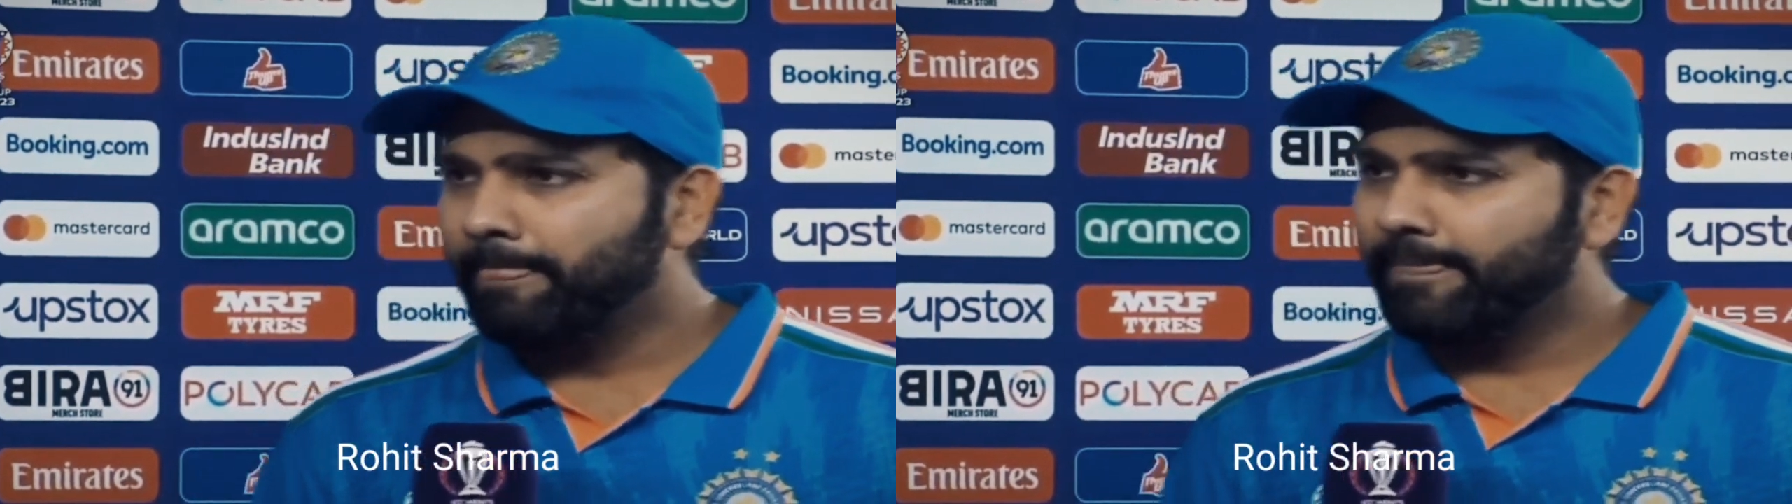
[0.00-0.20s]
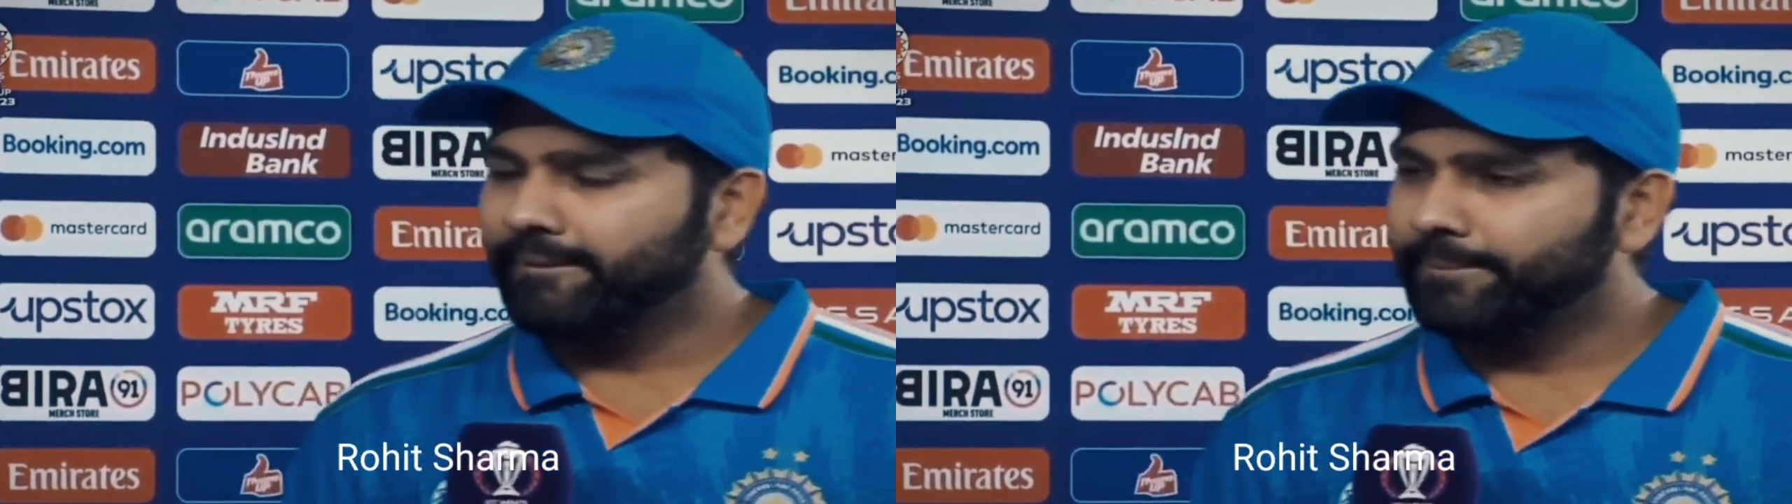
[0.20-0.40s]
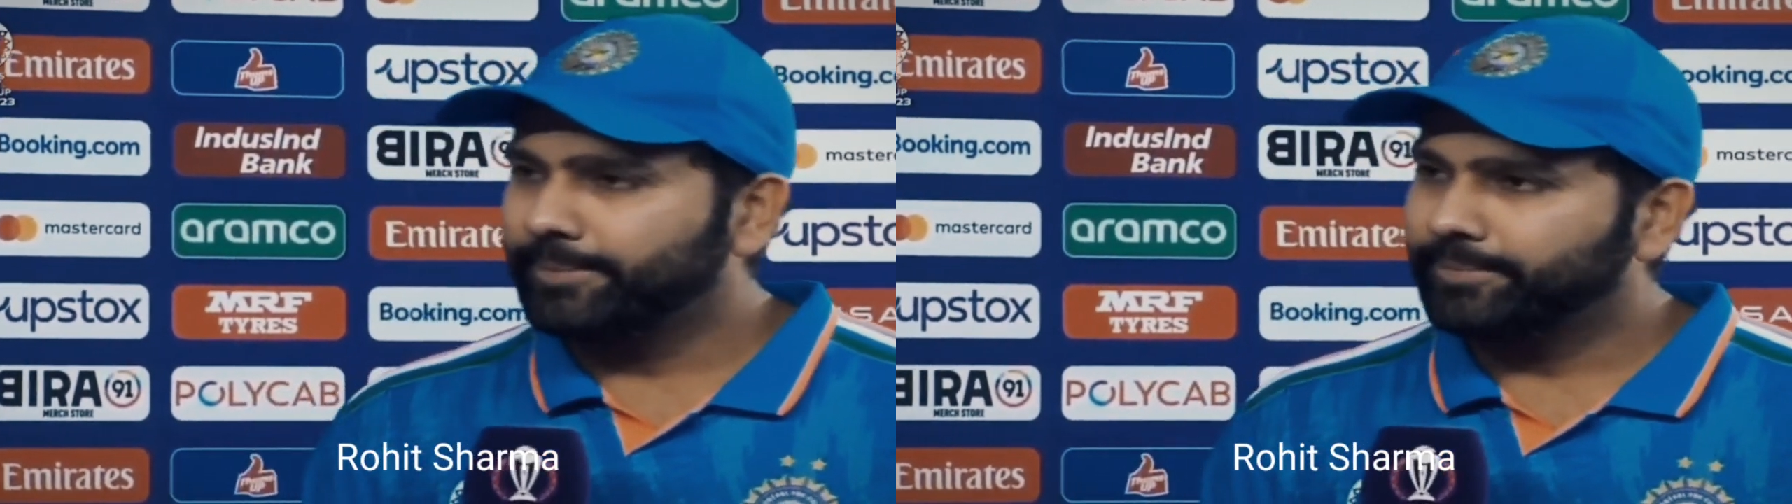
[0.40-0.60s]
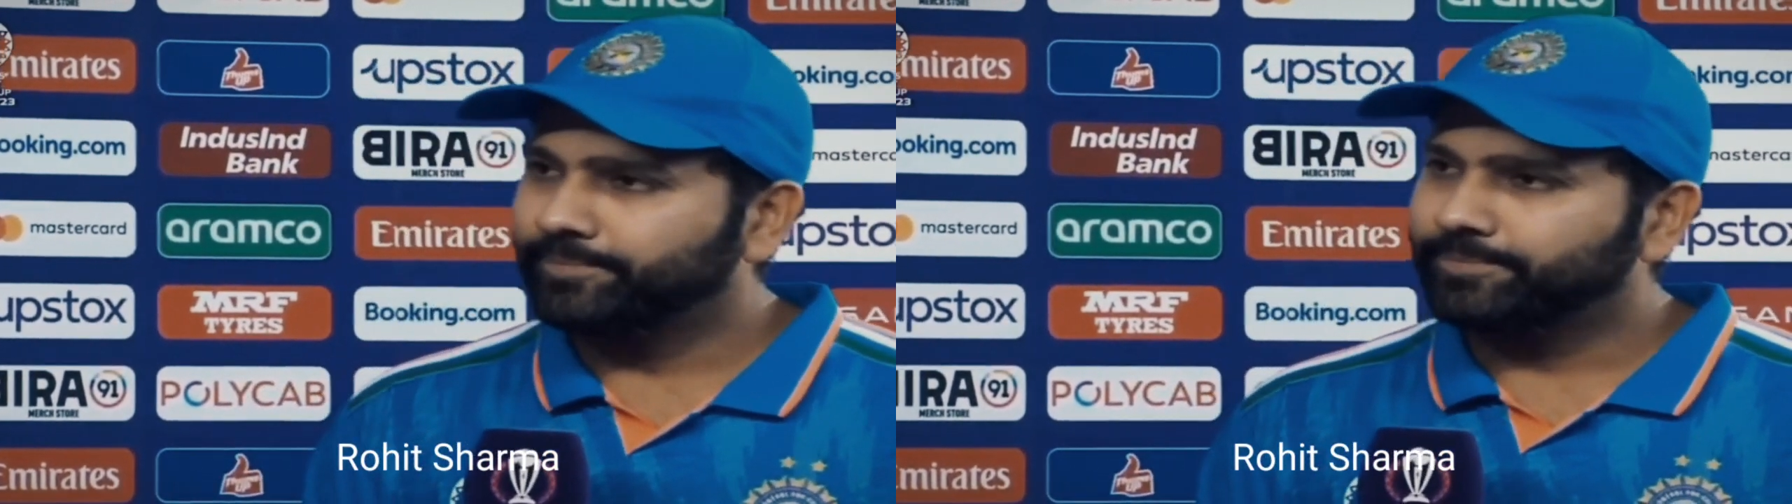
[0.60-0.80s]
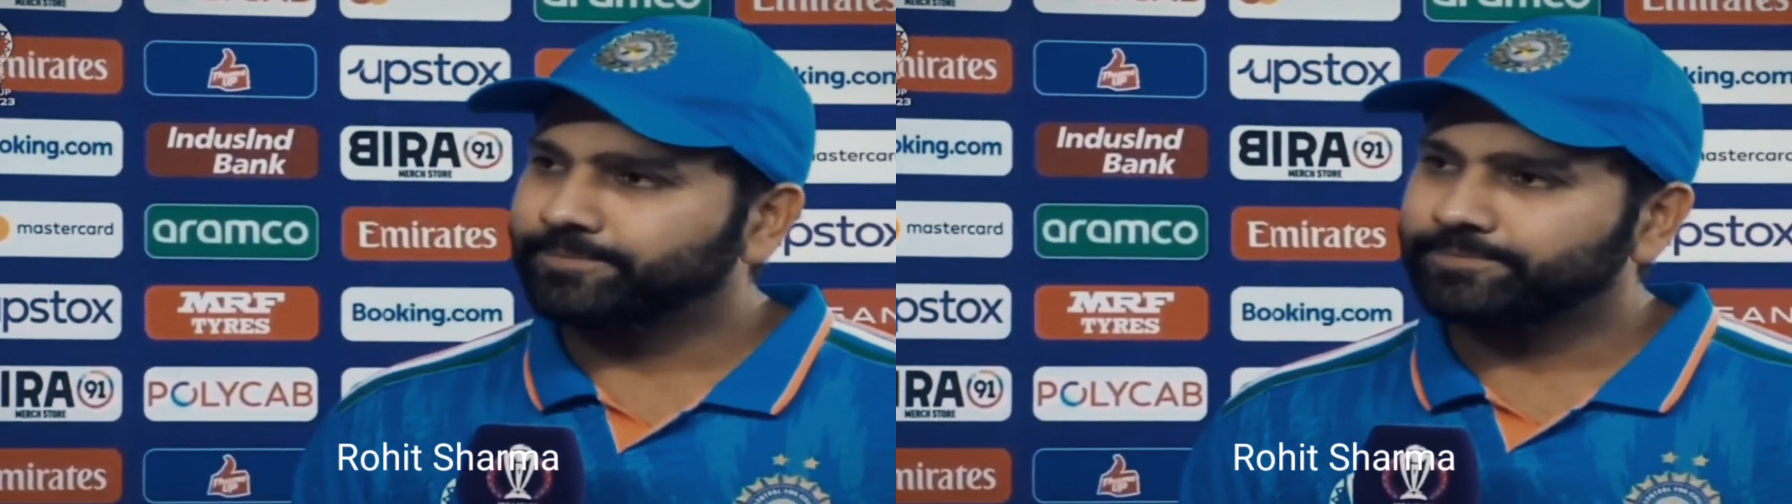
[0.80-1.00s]
Well, you can
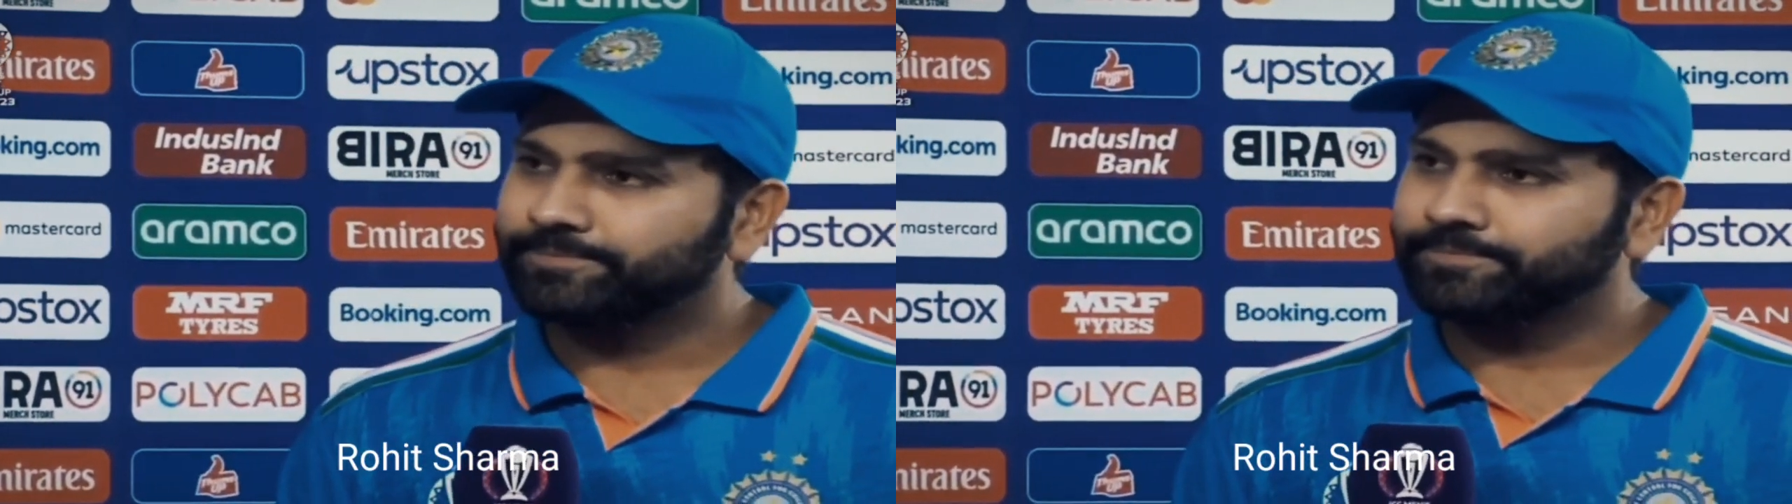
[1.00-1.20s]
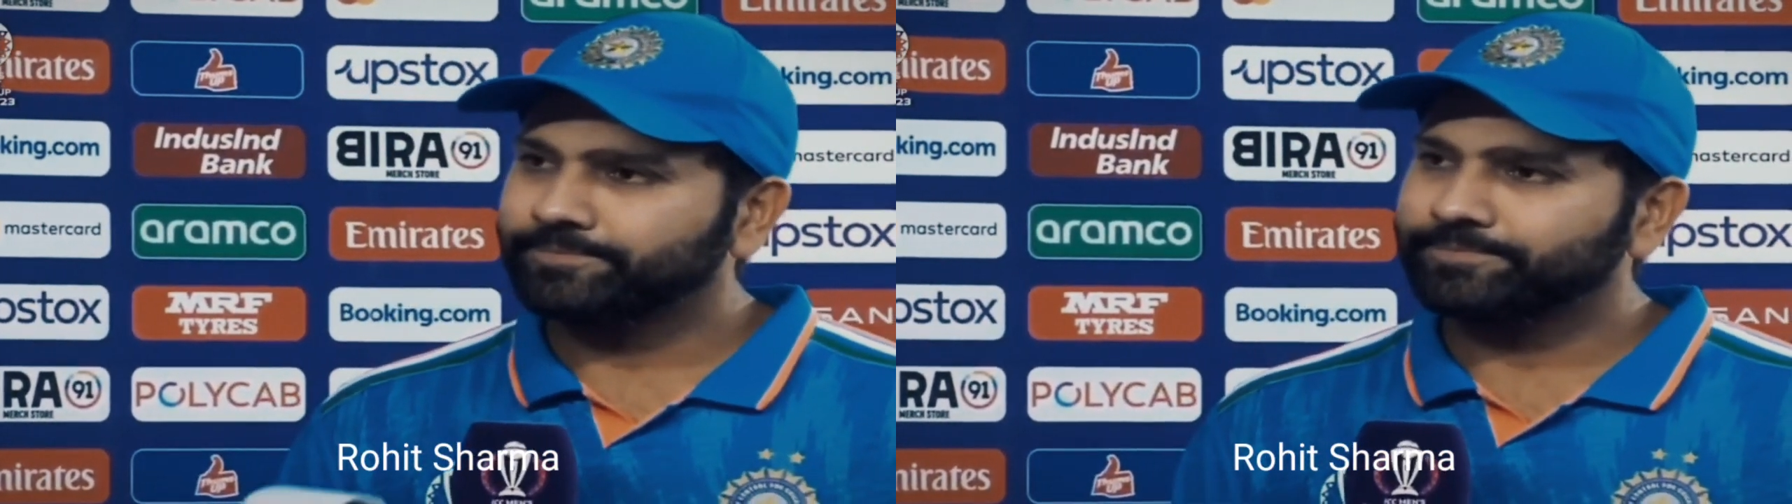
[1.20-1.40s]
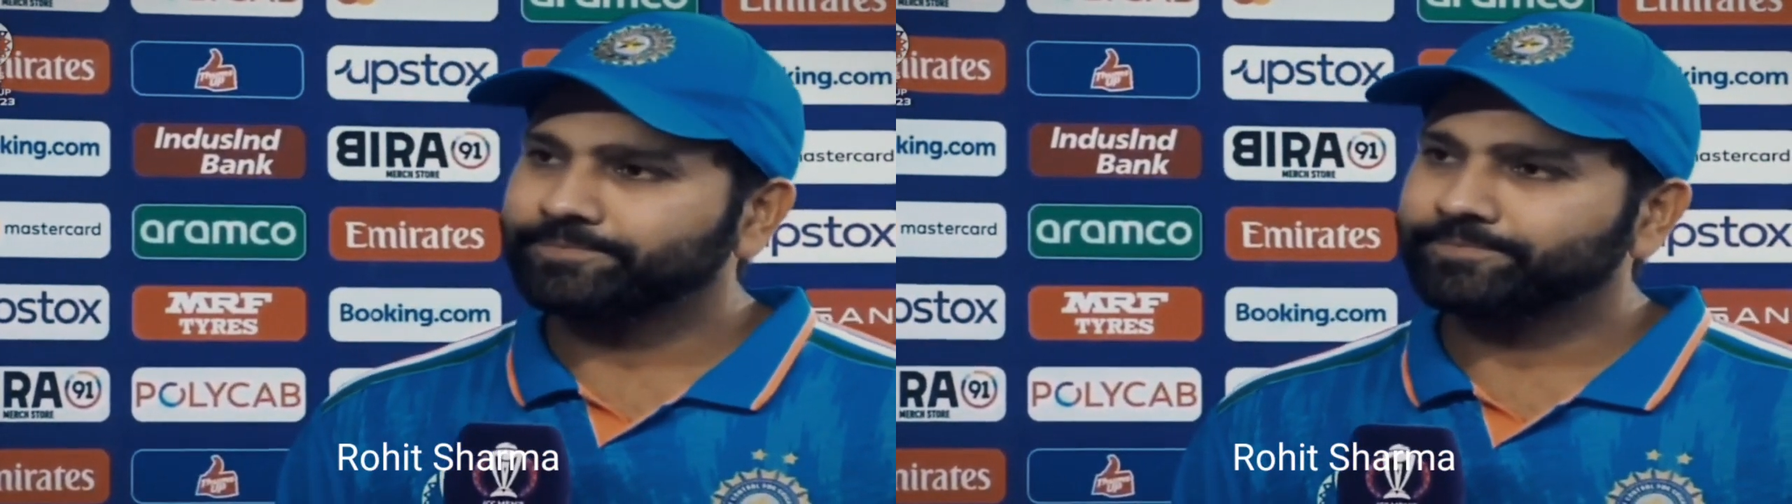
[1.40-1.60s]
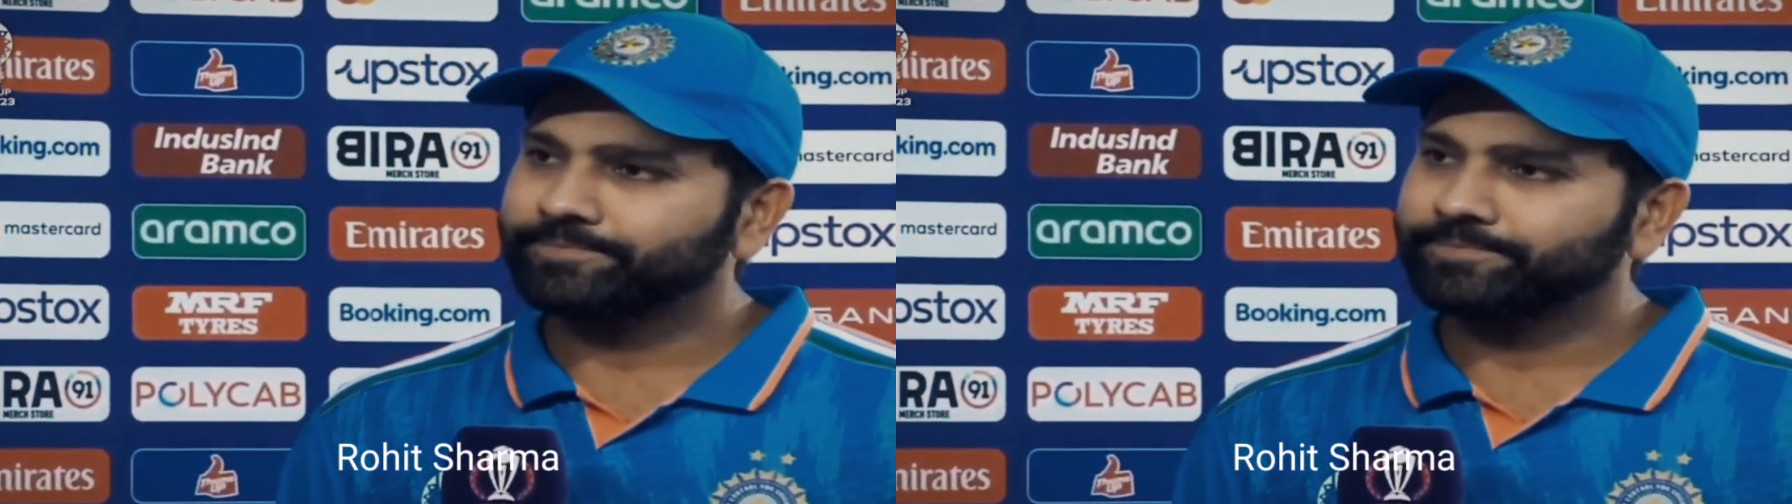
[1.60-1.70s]
hold your head high.